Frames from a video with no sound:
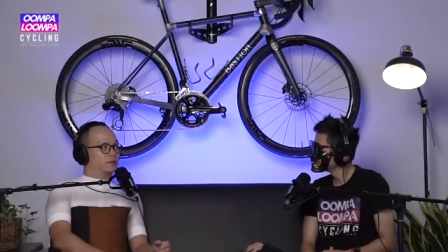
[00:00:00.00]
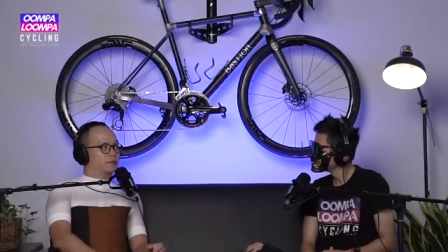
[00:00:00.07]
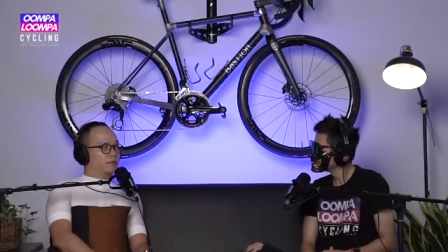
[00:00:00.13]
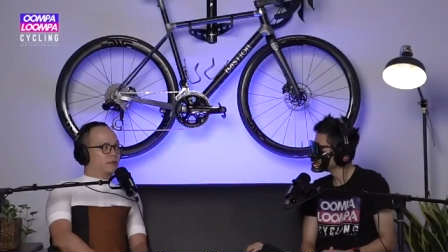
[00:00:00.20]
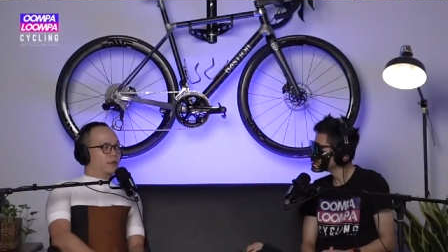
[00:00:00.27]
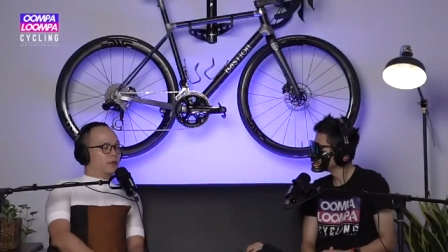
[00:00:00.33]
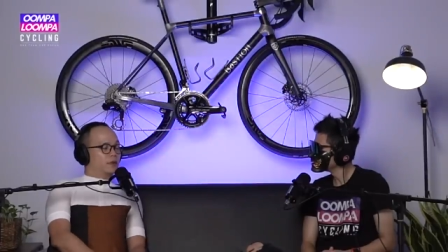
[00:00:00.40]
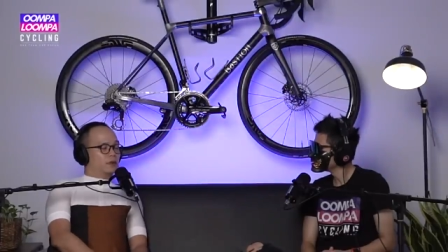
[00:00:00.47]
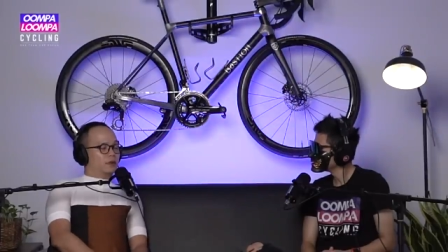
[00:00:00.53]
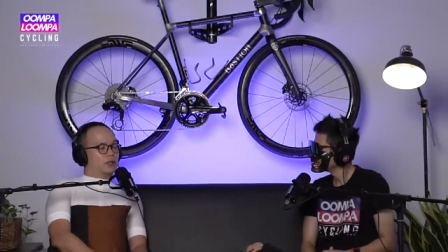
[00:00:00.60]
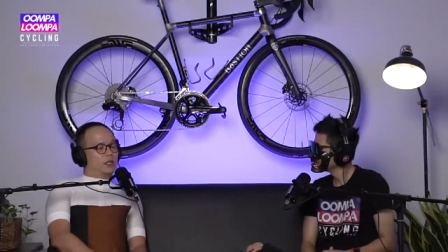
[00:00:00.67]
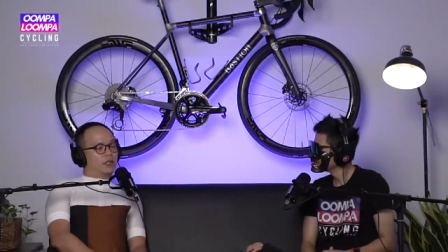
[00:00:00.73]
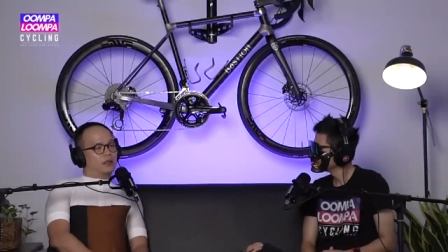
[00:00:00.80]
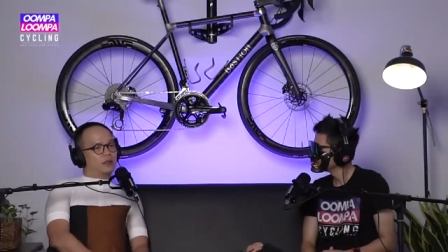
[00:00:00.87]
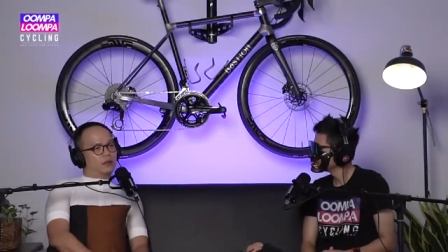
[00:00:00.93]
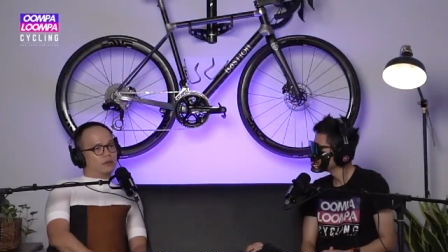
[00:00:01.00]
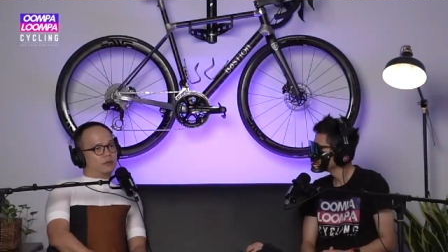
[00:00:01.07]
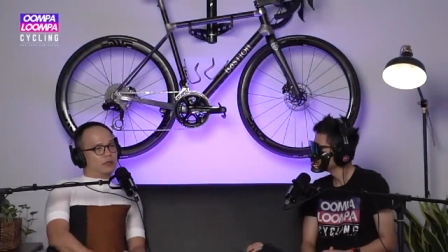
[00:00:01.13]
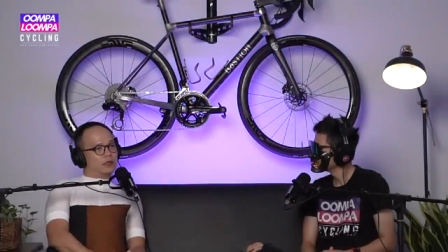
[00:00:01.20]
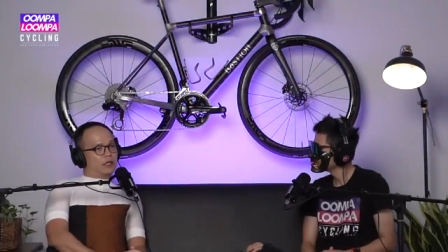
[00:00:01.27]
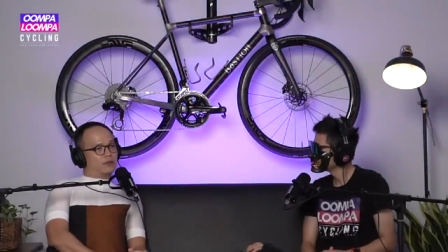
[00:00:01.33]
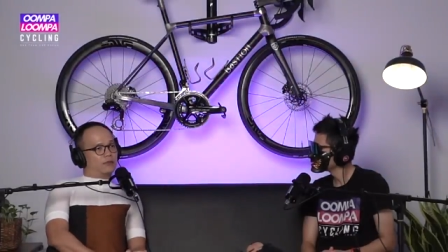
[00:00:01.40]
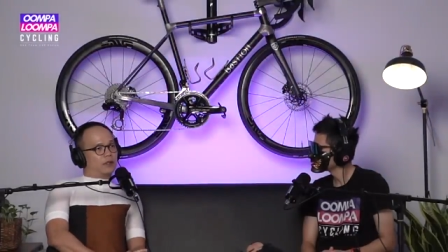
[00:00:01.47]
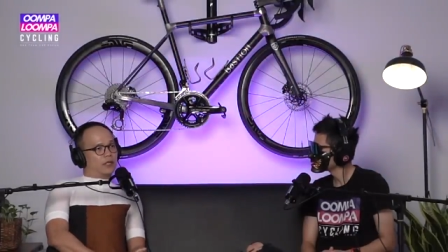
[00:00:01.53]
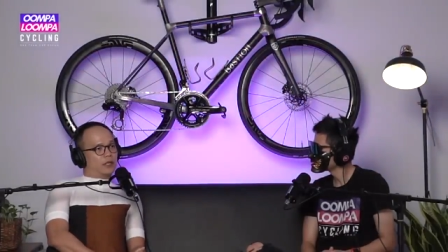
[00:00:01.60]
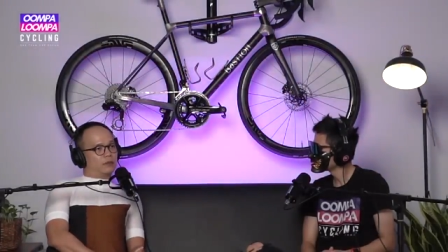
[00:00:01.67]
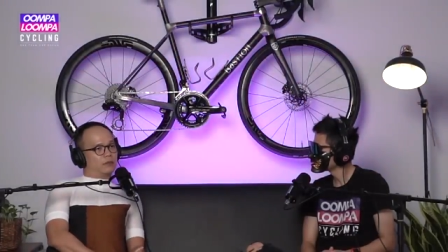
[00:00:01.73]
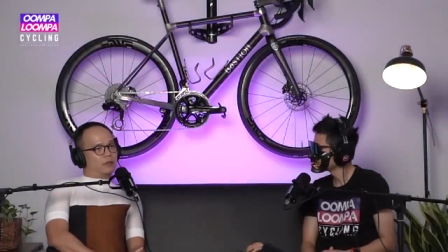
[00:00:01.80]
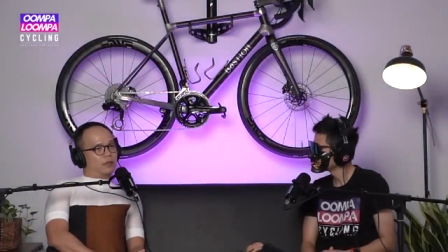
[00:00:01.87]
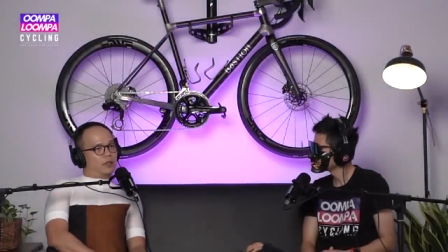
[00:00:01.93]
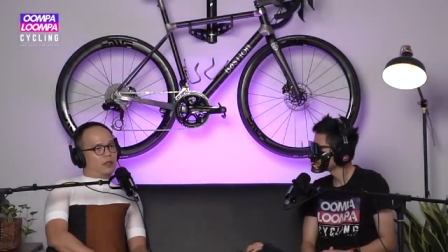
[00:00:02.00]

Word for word: Mm. Okay, to save time.